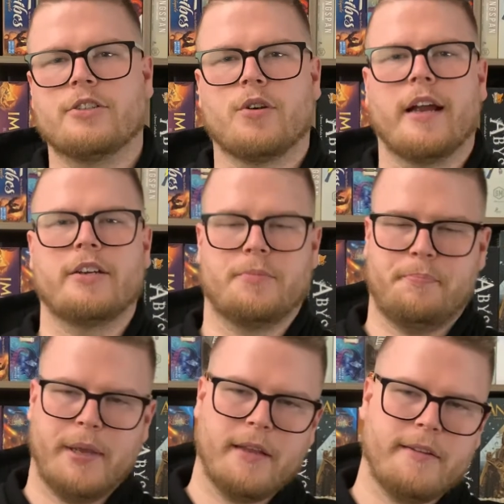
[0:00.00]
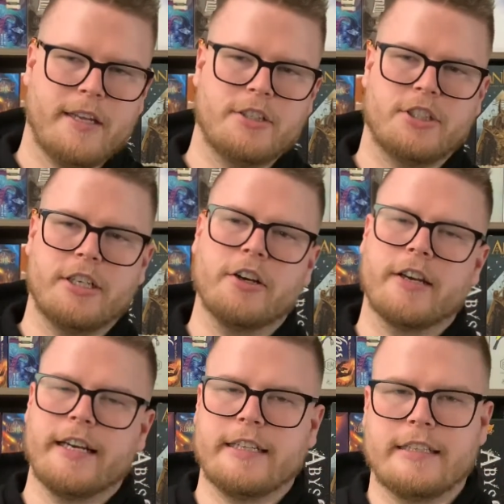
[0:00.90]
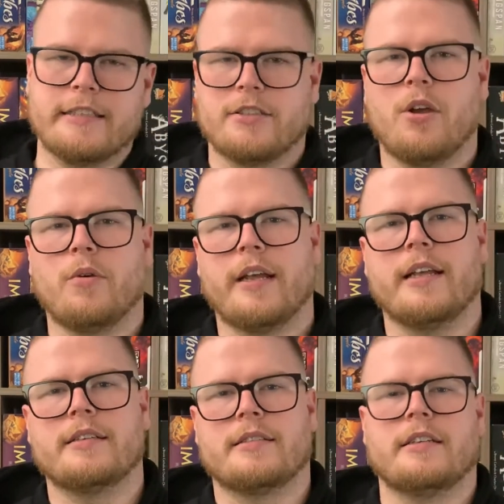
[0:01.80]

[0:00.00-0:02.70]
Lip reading: trying to pillage, and you're getting these tokens.